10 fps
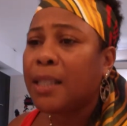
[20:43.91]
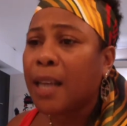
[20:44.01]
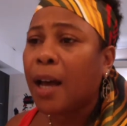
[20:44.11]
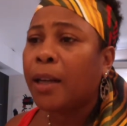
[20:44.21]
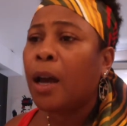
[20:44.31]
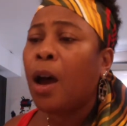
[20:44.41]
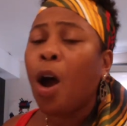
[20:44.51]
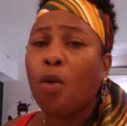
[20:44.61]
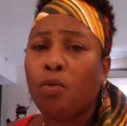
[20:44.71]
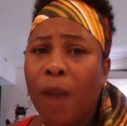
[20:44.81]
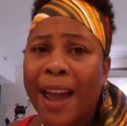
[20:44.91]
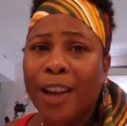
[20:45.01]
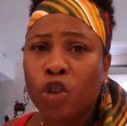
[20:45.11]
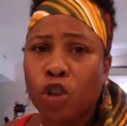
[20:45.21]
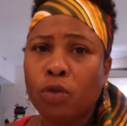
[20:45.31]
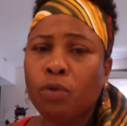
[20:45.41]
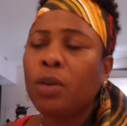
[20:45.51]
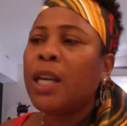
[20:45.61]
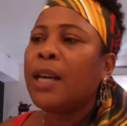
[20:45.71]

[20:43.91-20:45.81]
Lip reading: done around you